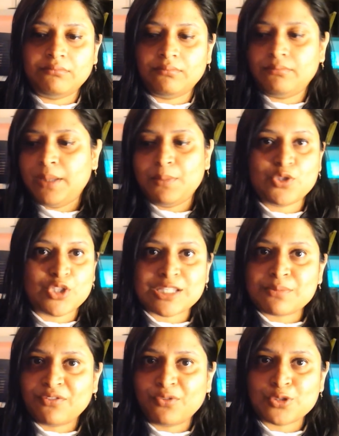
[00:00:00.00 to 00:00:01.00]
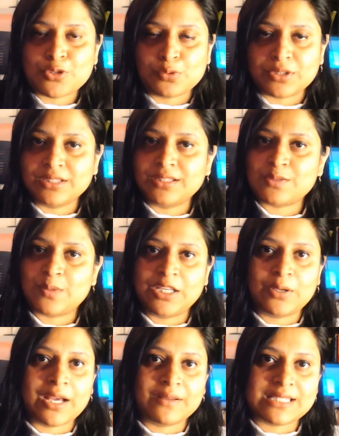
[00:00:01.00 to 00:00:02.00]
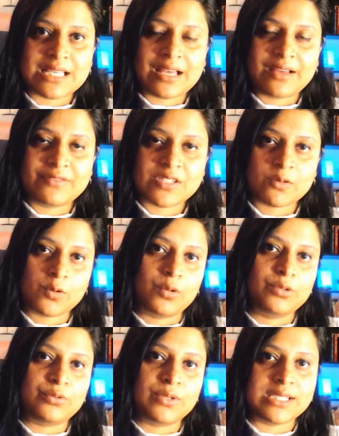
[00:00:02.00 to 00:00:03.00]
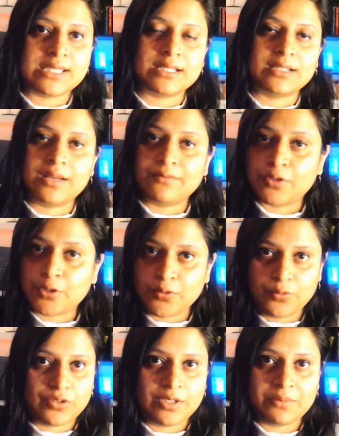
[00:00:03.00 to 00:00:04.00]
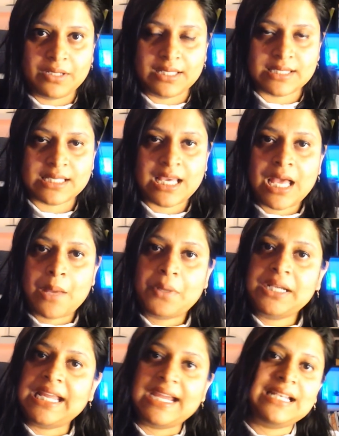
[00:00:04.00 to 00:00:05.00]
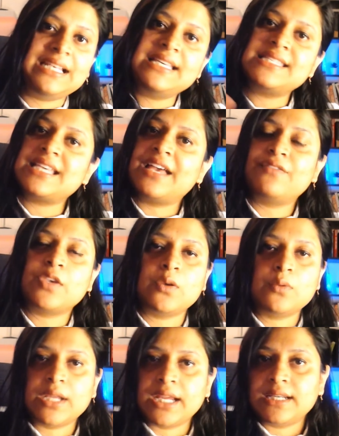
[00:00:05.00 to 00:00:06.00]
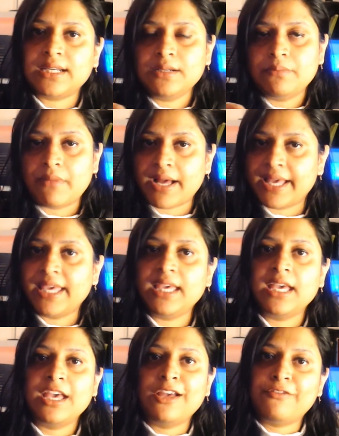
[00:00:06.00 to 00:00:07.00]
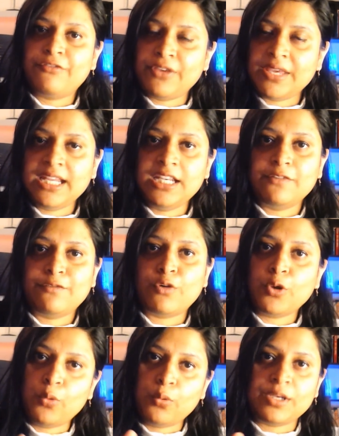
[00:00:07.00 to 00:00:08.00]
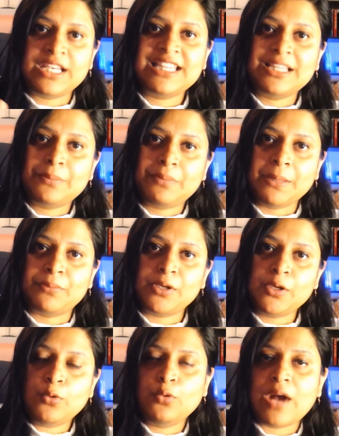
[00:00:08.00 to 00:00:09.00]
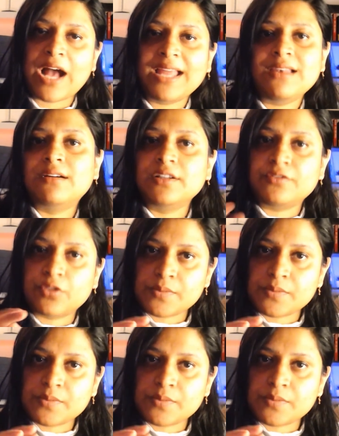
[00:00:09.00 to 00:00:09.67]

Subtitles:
Maybe just before shooting this video, I have scrolled through Instagram for 2-3 minutes, but at least I have curated my feed for only the people who I learn from